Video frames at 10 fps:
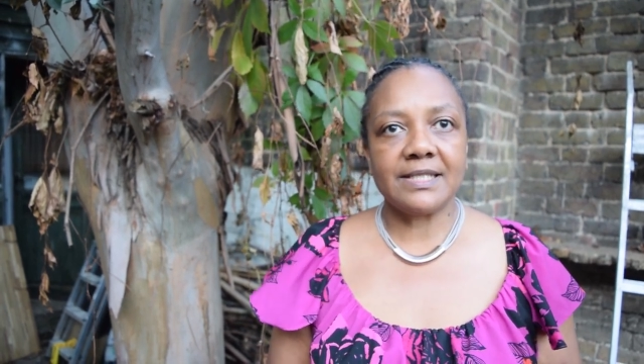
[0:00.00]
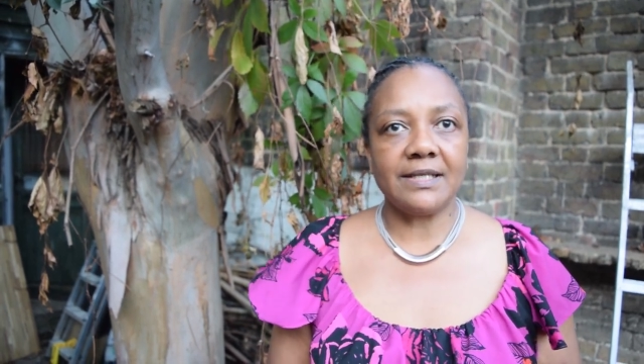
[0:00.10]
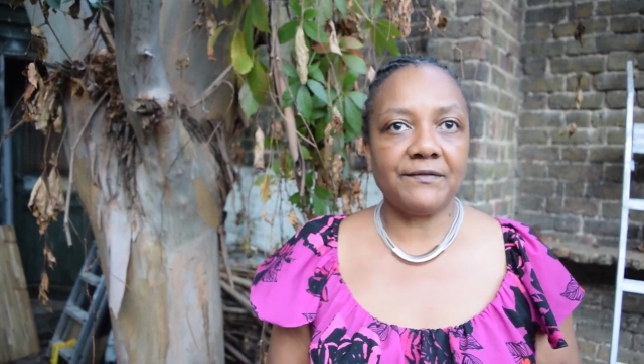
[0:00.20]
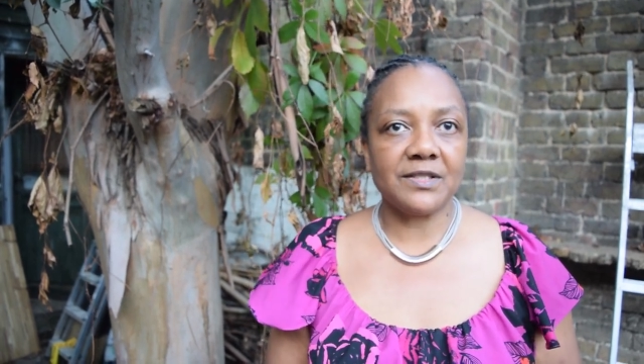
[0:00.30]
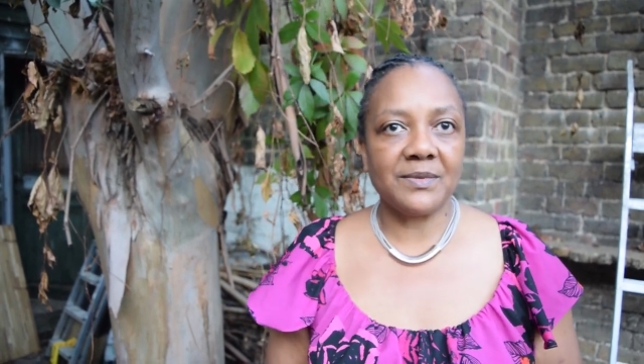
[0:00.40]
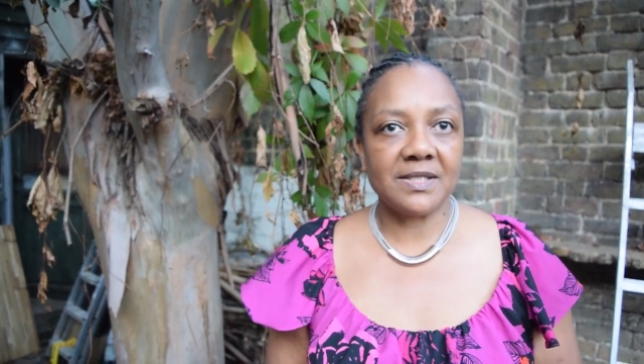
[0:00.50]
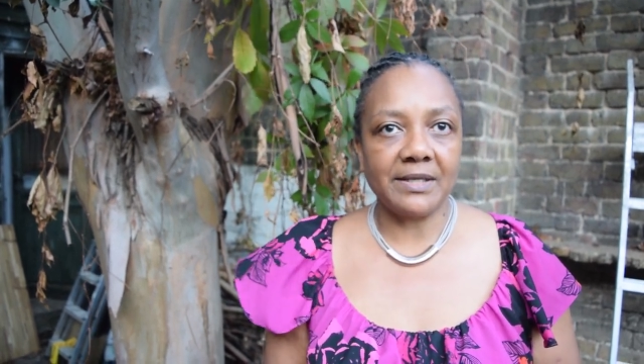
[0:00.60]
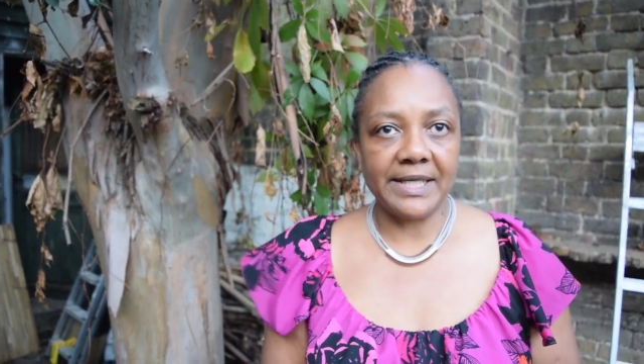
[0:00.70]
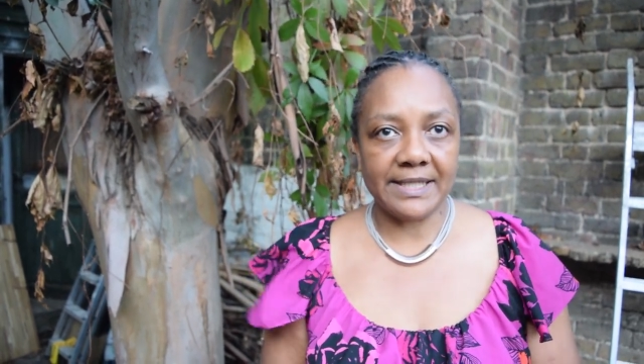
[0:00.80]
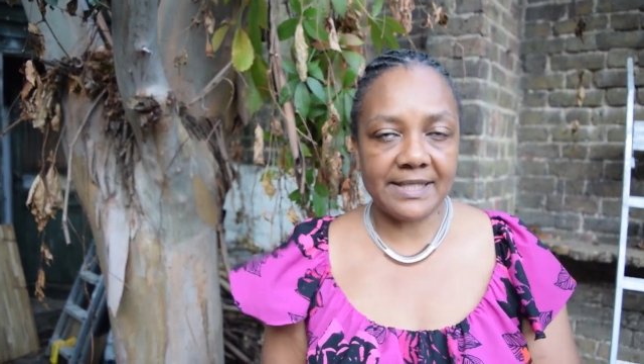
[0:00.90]
suffers with
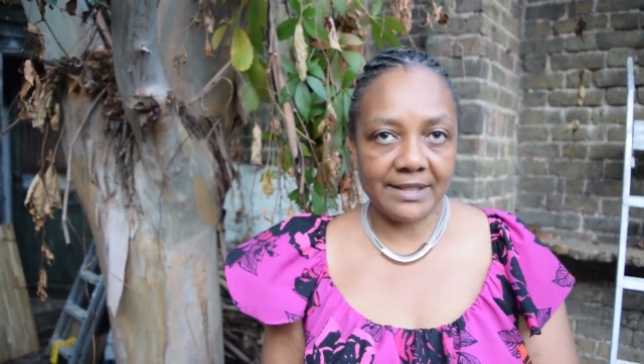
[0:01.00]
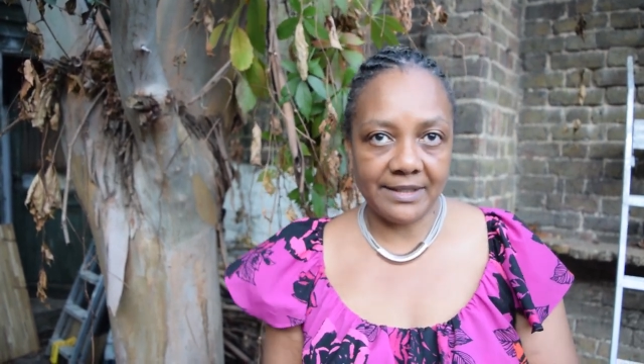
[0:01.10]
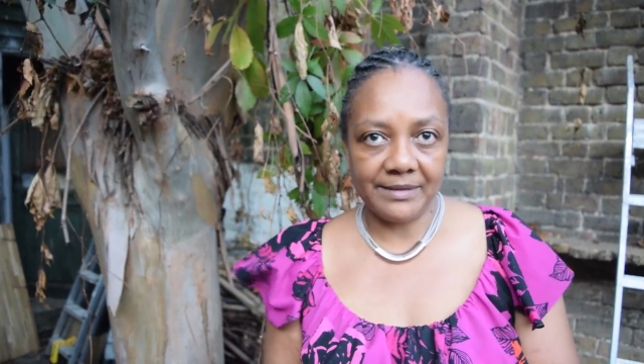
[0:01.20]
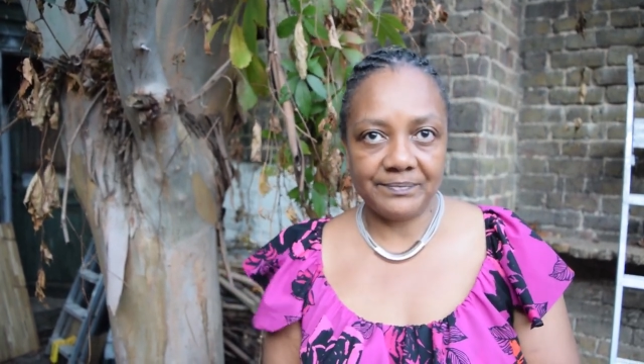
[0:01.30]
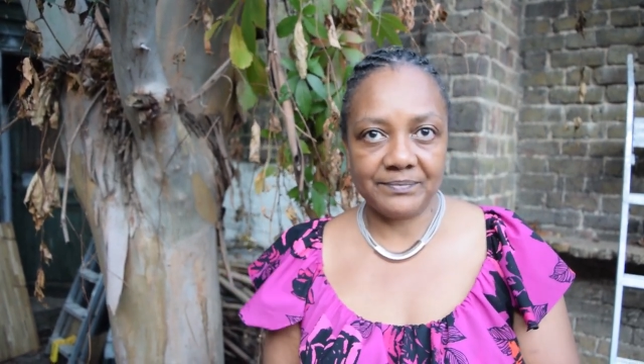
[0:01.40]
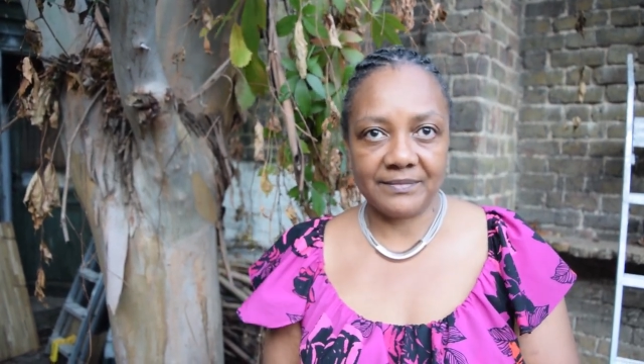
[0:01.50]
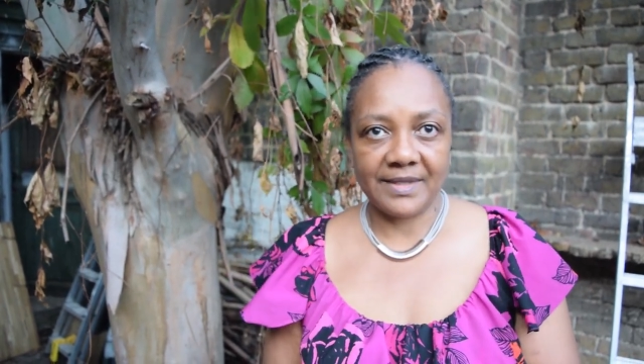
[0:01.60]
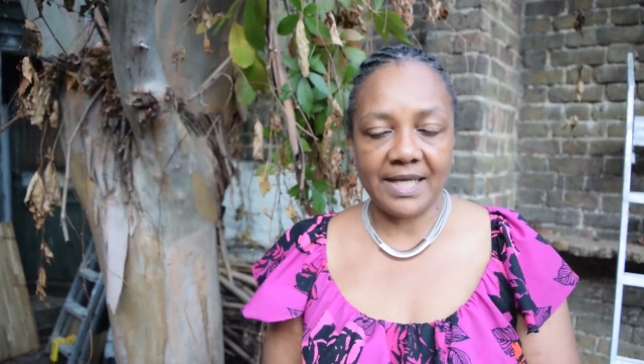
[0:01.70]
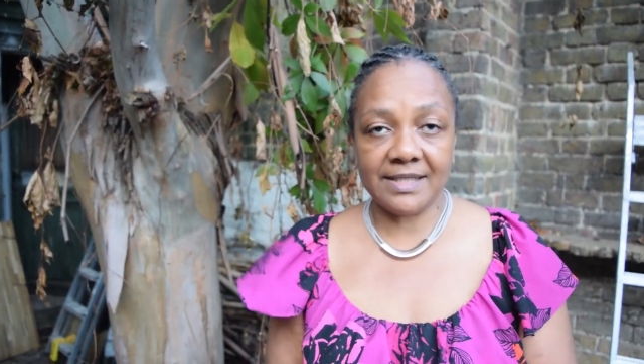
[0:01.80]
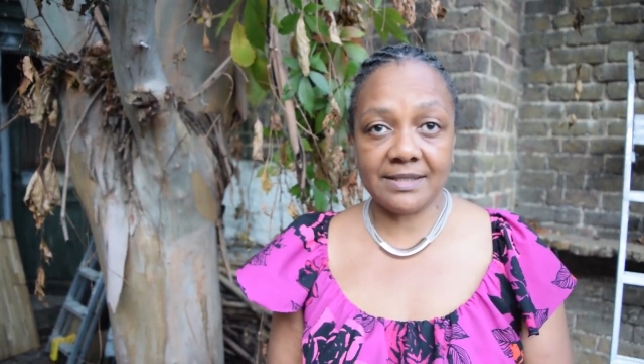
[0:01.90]
sciatica,
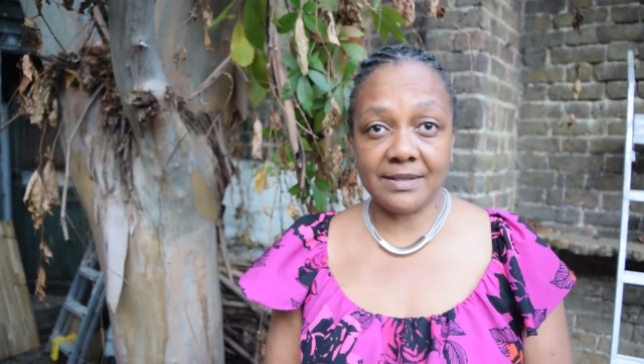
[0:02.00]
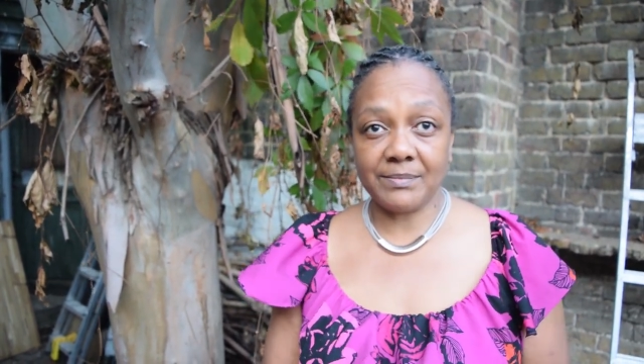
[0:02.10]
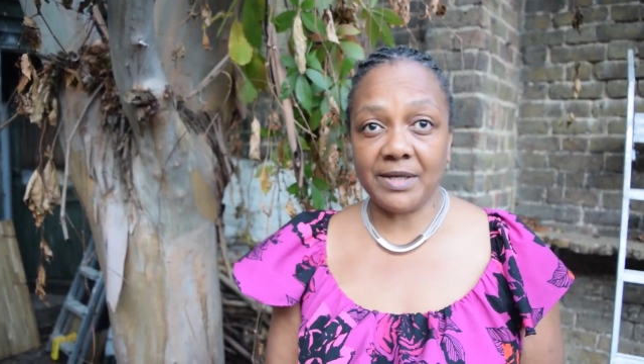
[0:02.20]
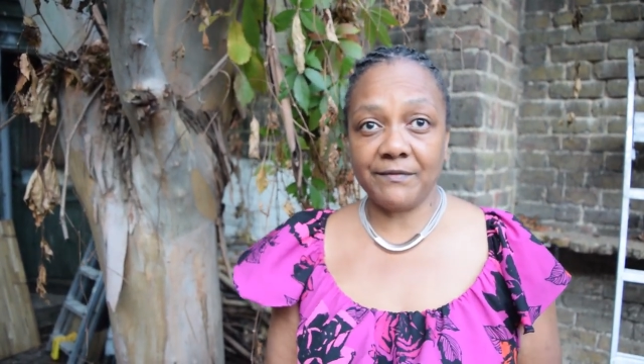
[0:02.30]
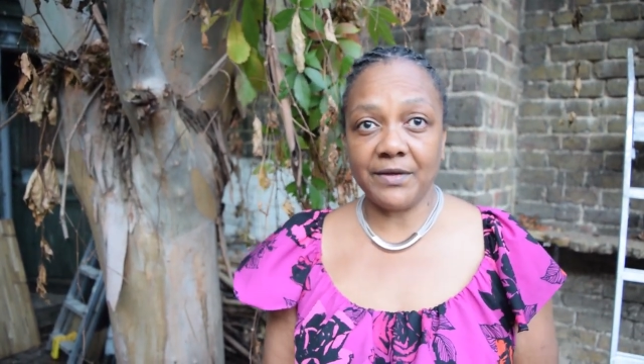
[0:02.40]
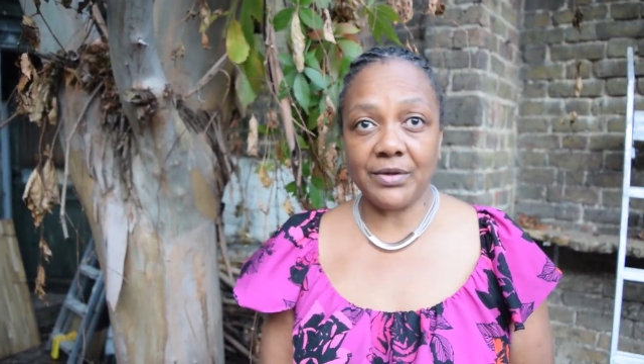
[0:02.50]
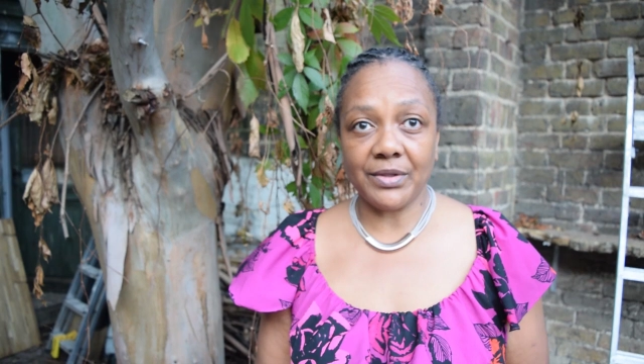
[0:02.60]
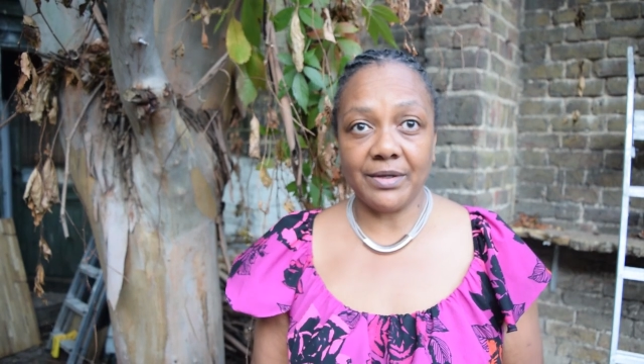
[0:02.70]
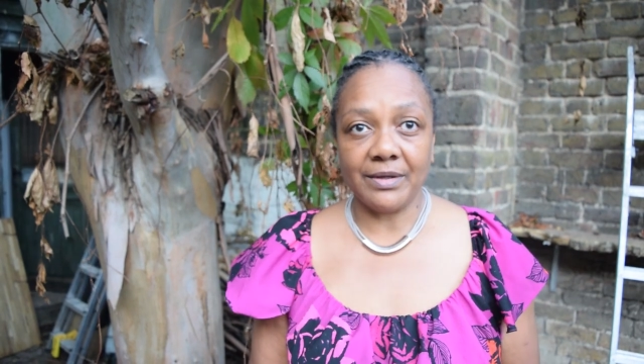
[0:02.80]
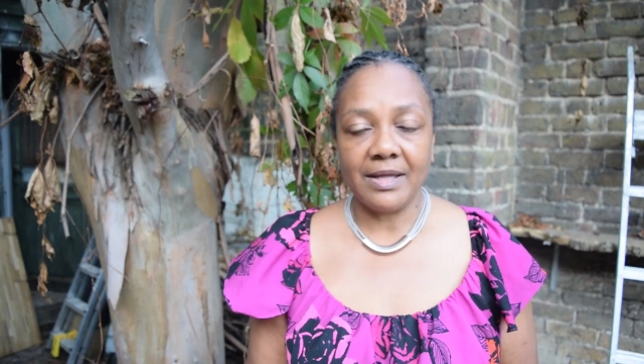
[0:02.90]
as does my
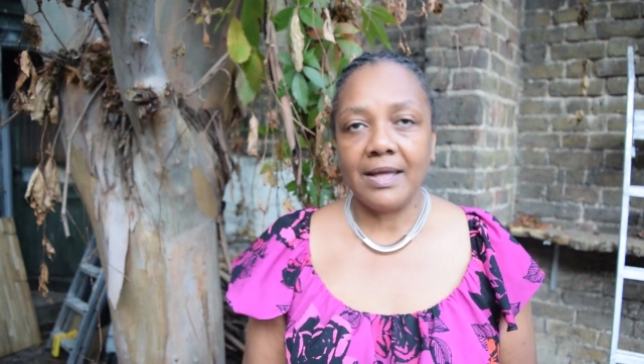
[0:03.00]
father,